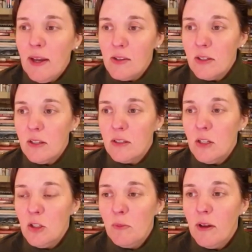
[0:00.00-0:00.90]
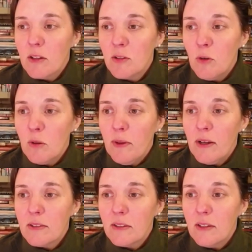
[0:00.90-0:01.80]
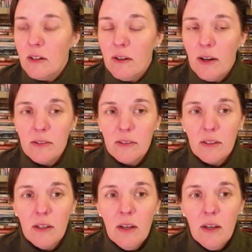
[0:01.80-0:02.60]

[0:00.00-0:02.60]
housing into duplex, fourplex, et cetera, housing?